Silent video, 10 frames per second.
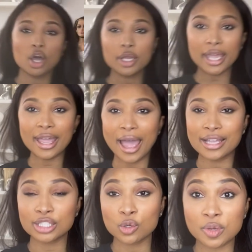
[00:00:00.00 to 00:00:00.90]
Okay
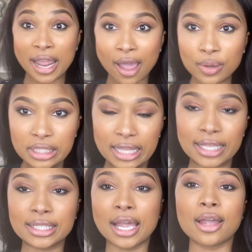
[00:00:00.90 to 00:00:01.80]
guys, so now it's
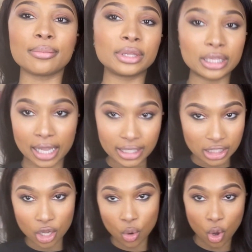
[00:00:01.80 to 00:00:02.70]
that time.
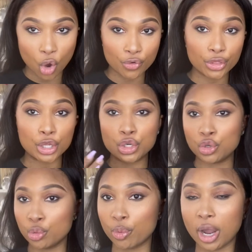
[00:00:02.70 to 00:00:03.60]
Let's go over the
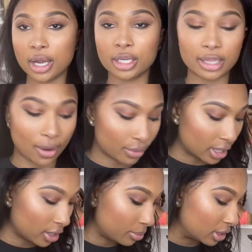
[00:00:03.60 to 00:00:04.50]
new product that we're
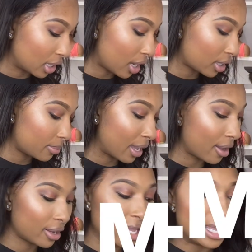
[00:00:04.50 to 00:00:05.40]
gonna be talking
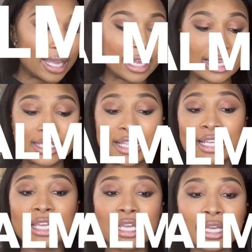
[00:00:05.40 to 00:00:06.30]
about. Is the
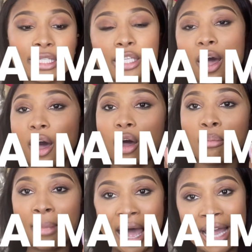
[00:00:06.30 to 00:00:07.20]
Kiss
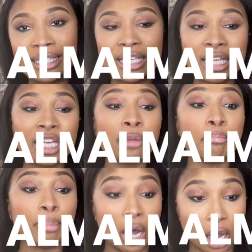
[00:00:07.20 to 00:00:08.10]
Almighty
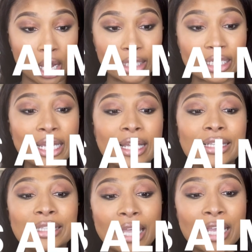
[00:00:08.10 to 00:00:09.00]
Bond
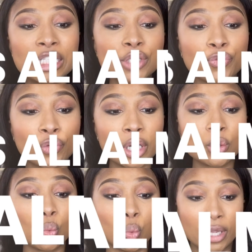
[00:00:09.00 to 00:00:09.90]
Lace
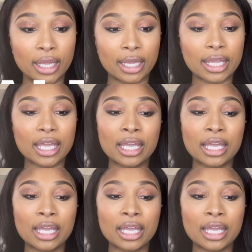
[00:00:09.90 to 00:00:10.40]
Front Wig.